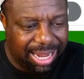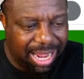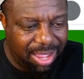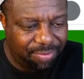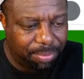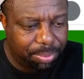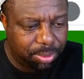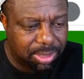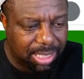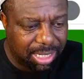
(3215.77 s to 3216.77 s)
9.5 for
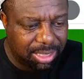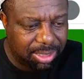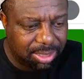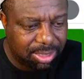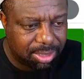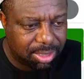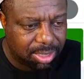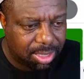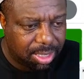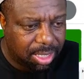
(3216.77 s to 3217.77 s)
Bucelis.
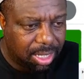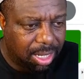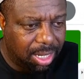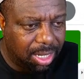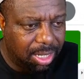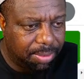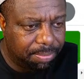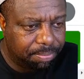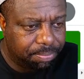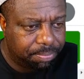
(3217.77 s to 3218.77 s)

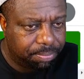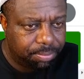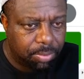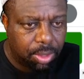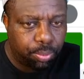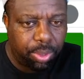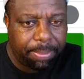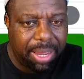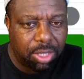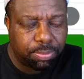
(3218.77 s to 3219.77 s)
Um,
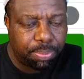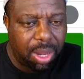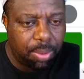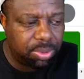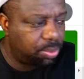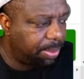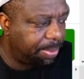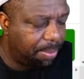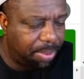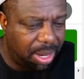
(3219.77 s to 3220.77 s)
rebounds prop. What's the
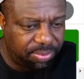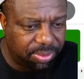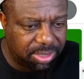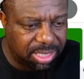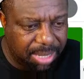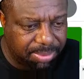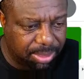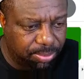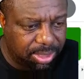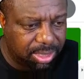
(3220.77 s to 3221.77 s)
rebound prop for Thompson
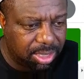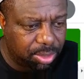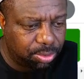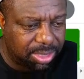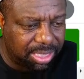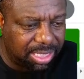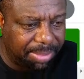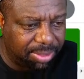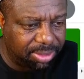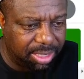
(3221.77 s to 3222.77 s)
with this little
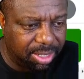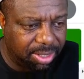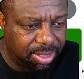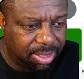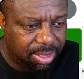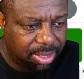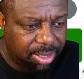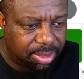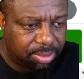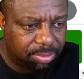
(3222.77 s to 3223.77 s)
team out there?
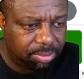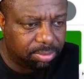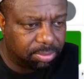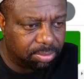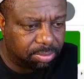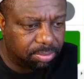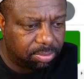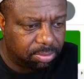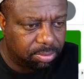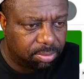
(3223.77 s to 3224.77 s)
Mm,
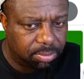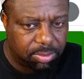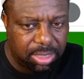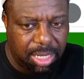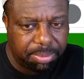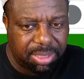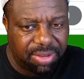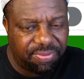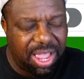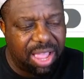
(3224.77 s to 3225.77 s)
Thompson
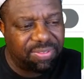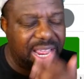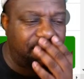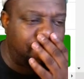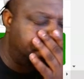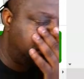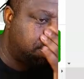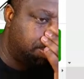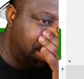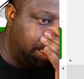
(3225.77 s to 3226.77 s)
at 5.5 at
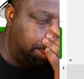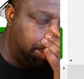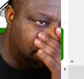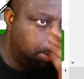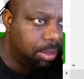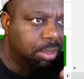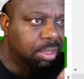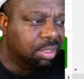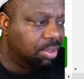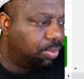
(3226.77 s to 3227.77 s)
plus money
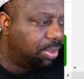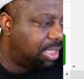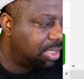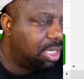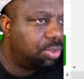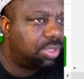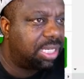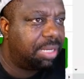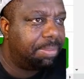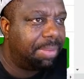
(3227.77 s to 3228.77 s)
with this little
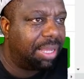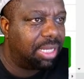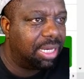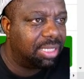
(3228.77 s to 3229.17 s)
team out there.